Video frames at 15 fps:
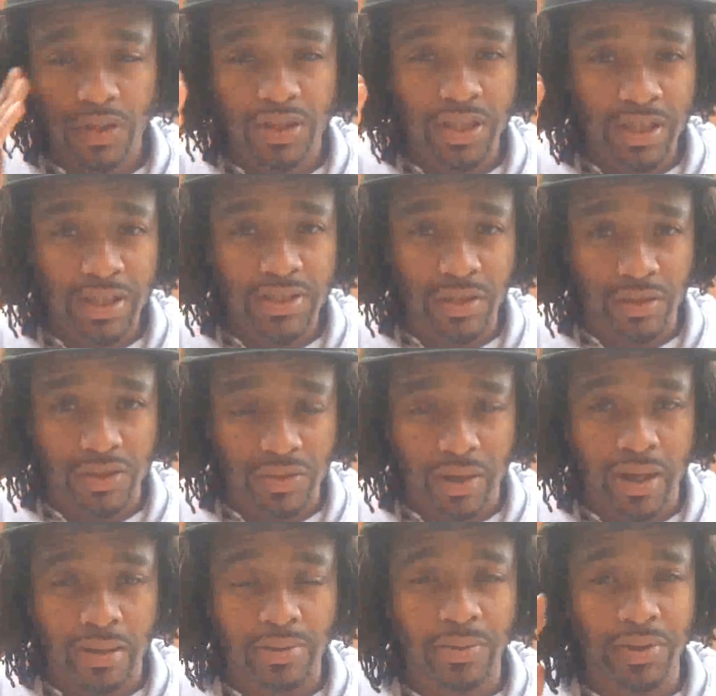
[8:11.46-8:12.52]
These are
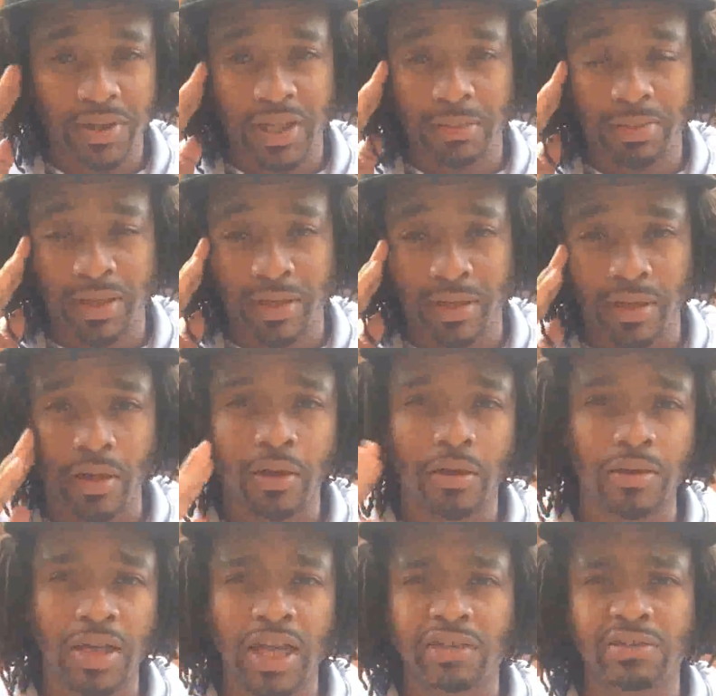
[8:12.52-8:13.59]
tribes. When you keep hearing,
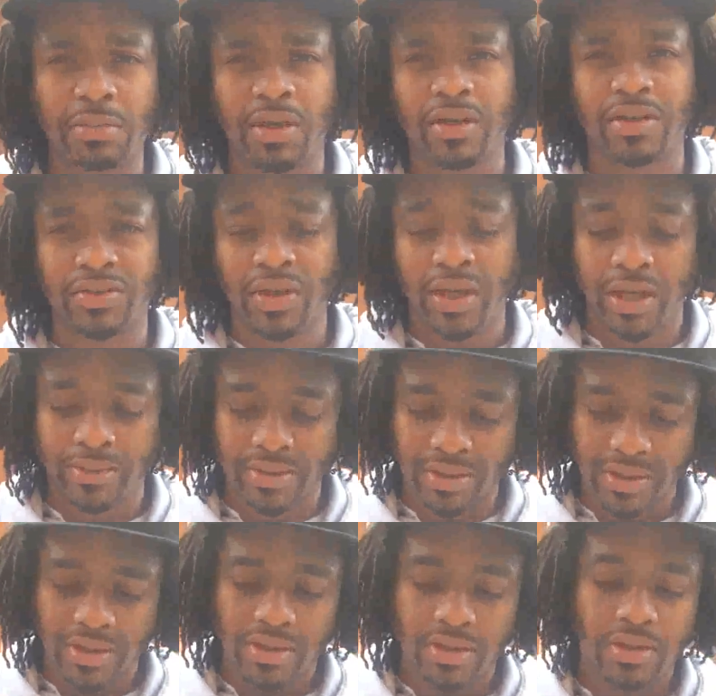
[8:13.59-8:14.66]
oh, Native American tribes,
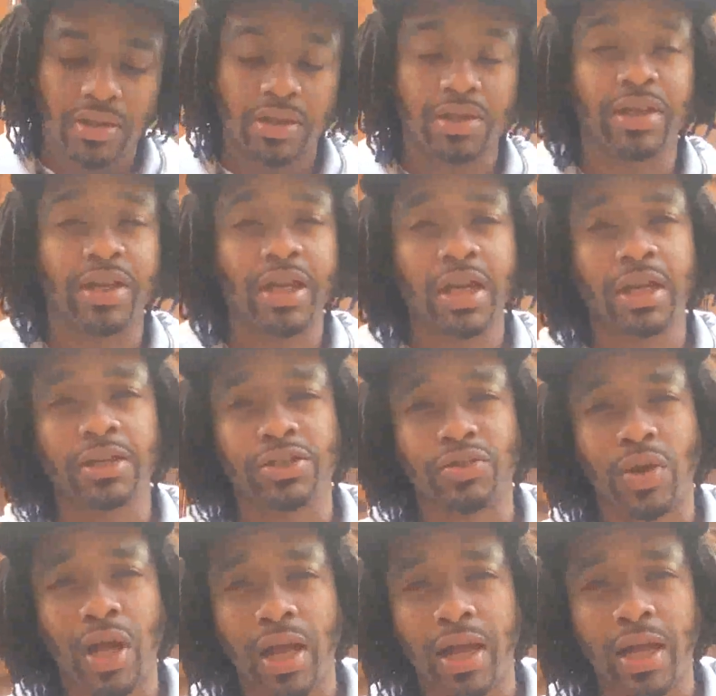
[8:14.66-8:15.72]
you're hearing
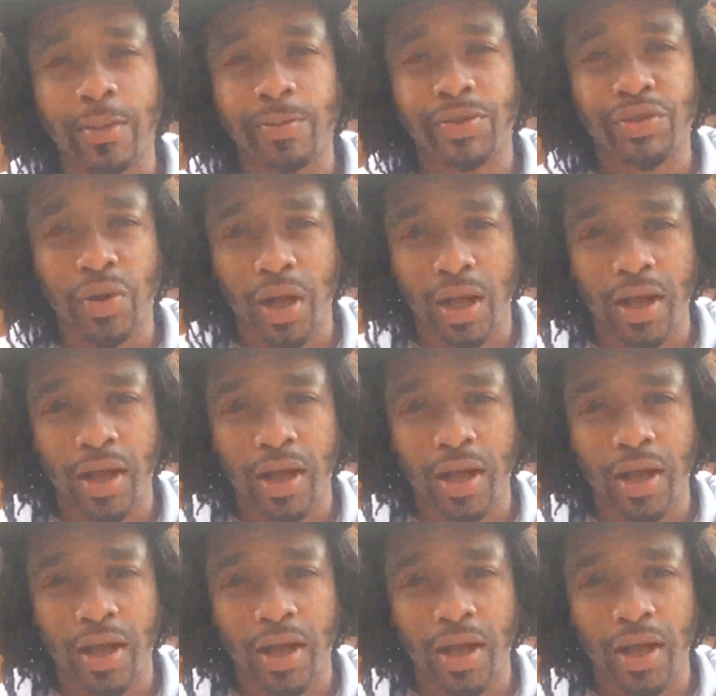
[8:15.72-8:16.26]
tribes.